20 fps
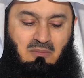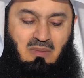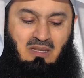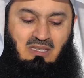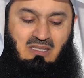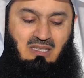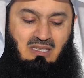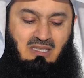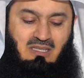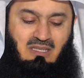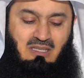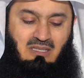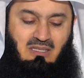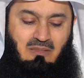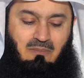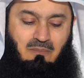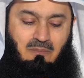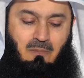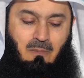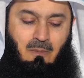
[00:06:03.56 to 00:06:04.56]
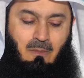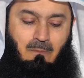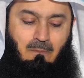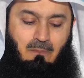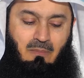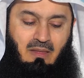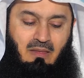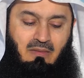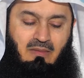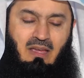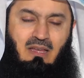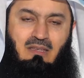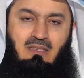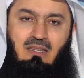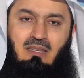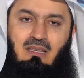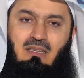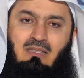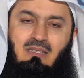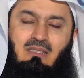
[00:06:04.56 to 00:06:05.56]
sisters, that
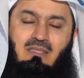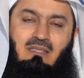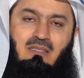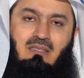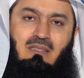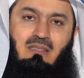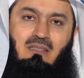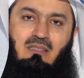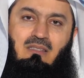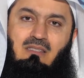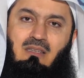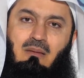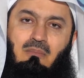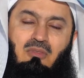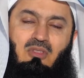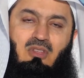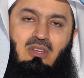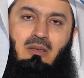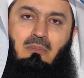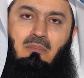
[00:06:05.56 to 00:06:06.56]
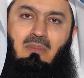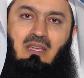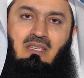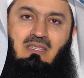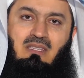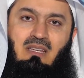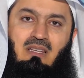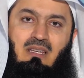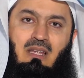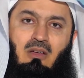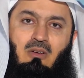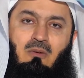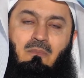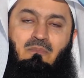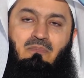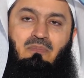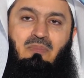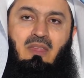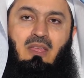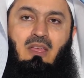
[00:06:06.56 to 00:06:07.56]
is something amazing. Now,
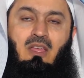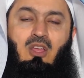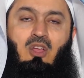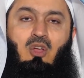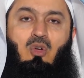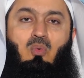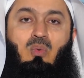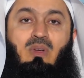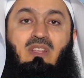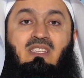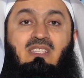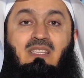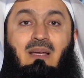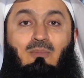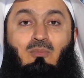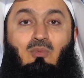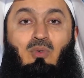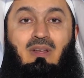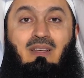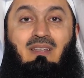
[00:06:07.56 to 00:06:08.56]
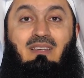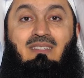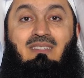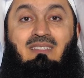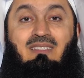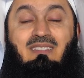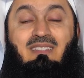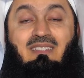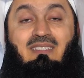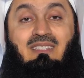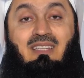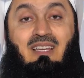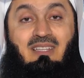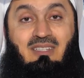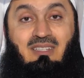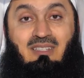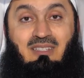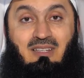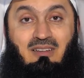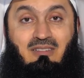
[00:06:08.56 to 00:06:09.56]
when someone
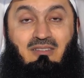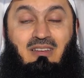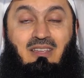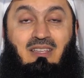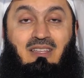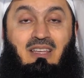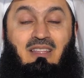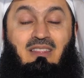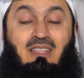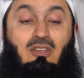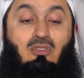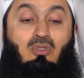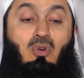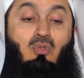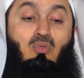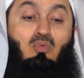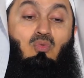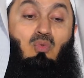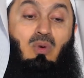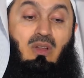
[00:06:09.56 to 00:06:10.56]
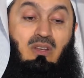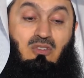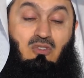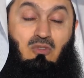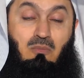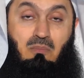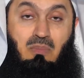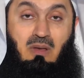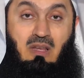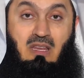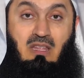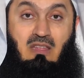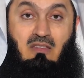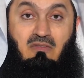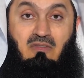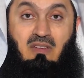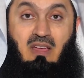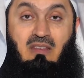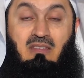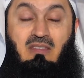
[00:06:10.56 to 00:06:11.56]
doesn't agree and they don't want to
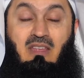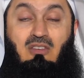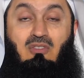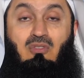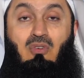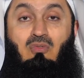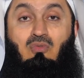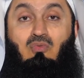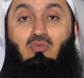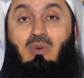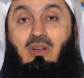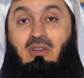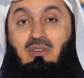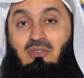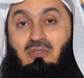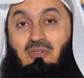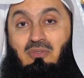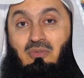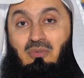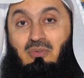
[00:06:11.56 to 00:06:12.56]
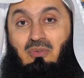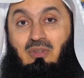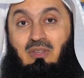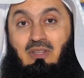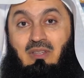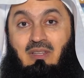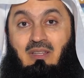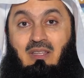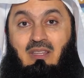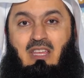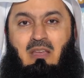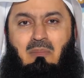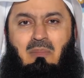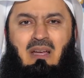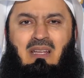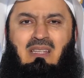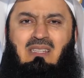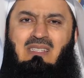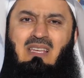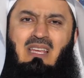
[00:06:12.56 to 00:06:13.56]
believe and they don't want to, they
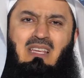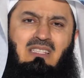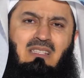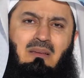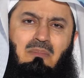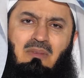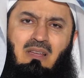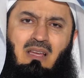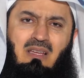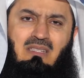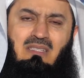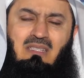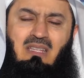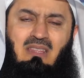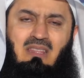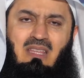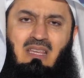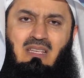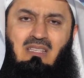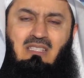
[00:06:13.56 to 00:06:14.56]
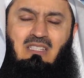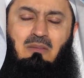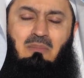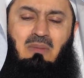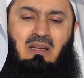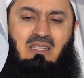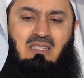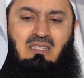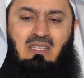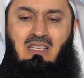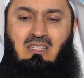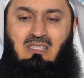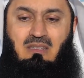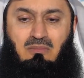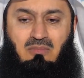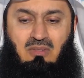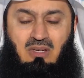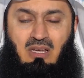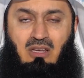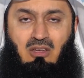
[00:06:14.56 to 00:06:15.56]
might say some nasty things. They might say some
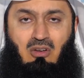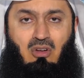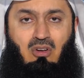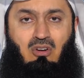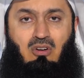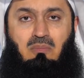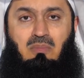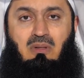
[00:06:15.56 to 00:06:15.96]
really horrible